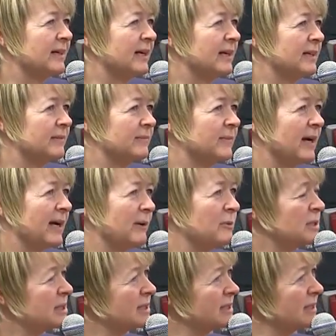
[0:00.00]
um, I
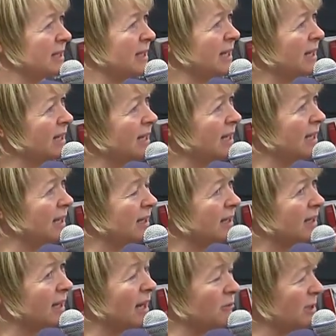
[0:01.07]
was,
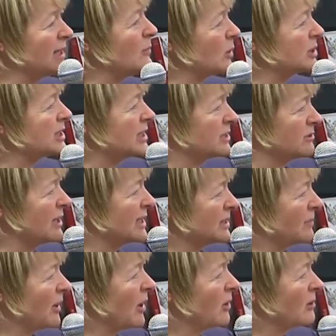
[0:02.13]
I really wanted to write about